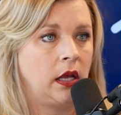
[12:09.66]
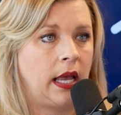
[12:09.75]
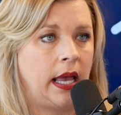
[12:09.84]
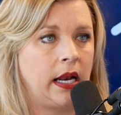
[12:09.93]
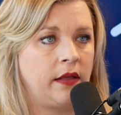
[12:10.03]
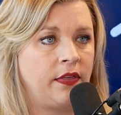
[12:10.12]

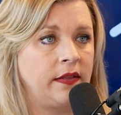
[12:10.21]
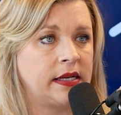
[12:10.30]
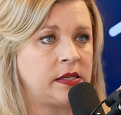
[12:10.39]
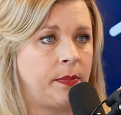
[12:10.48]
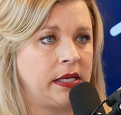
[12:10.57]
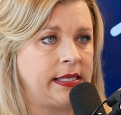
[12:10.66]
And I think that's
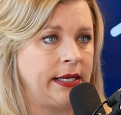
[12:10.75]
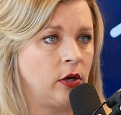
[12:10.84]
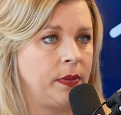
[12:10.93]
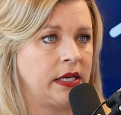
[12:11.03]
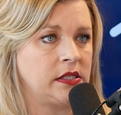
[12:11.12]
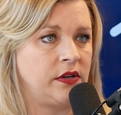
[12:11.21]
a big deal
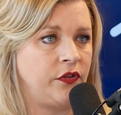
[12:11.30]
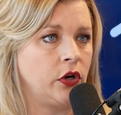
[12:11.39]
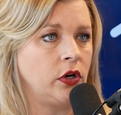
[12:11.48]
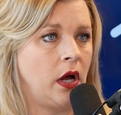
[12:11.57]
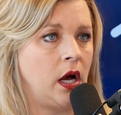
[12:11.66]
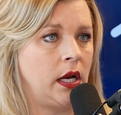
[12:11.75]
because if you're
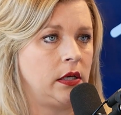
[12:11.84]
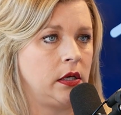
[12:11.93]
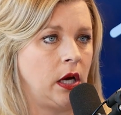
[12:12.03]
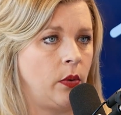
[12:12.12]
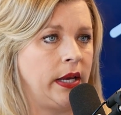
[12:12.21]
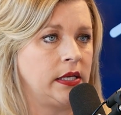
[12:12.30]
not
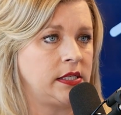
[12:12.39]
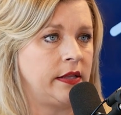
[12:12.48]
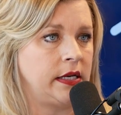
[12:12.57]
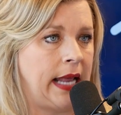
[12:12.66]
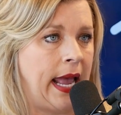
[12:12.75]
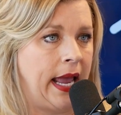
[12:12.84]
going into the
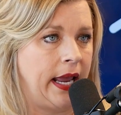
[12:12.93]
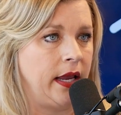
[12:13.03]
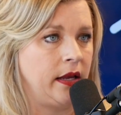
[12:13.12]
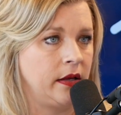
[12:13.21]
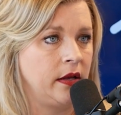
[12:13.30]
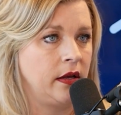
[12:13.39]

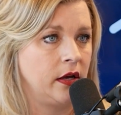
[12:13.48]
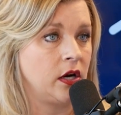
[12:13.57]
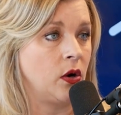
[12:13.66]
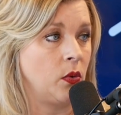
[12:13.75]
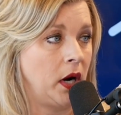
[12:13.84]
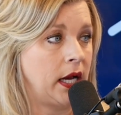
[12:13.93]
day
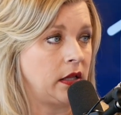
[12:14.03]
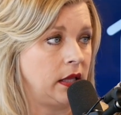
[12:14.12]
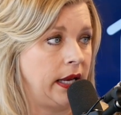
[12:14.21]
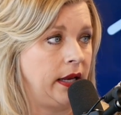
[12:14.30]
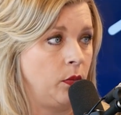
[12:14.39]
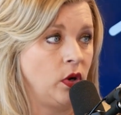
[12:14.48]

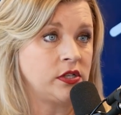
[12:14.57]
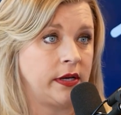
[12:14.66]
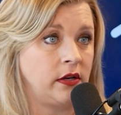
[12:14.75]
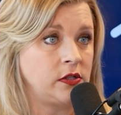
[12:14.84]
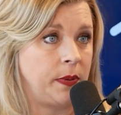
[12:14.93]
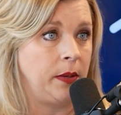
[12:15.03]
correctly, we're
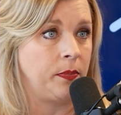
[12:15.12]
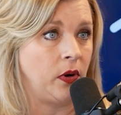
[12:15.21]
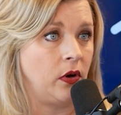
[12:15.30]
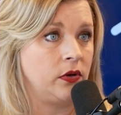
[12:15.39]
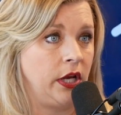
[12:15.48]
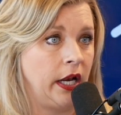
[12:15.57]
salespeople,
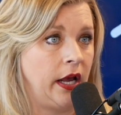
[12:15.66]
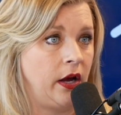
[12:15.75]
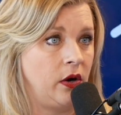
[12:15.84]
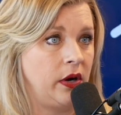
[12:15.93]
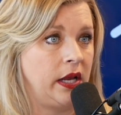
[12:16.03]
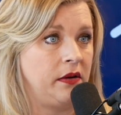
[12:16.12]

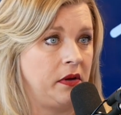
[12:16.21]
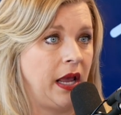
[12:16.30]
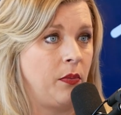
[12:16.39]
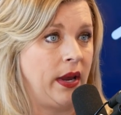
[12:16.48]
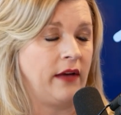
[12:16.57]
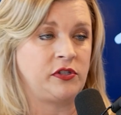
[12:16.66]
and
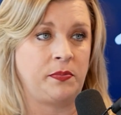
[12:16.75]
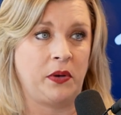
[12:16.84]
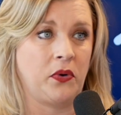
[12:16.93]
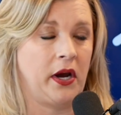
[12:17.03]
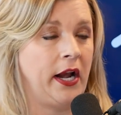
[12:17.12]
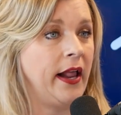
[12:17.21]
we have to be
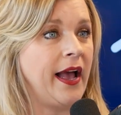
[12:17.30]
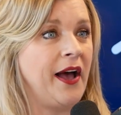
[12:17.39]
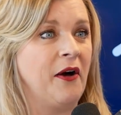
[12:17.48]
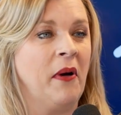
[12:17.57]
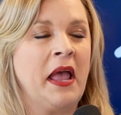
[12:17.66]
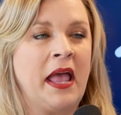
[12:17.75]
ready to
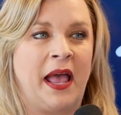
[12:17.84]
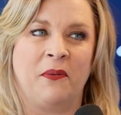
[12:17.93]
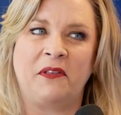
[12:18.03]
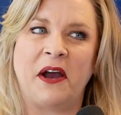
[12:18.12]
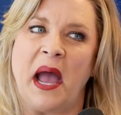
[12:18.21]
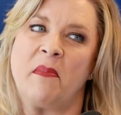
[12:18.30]
go and with
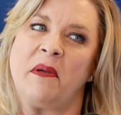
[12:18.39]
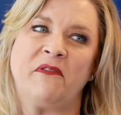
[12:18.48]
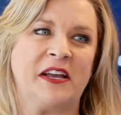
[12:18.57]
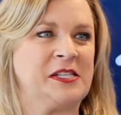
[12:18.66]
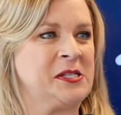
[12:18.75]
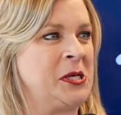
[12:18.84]
our happy
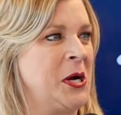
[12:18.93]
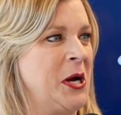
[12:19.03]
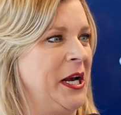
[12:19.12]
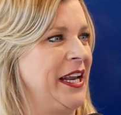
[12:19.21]
faces on.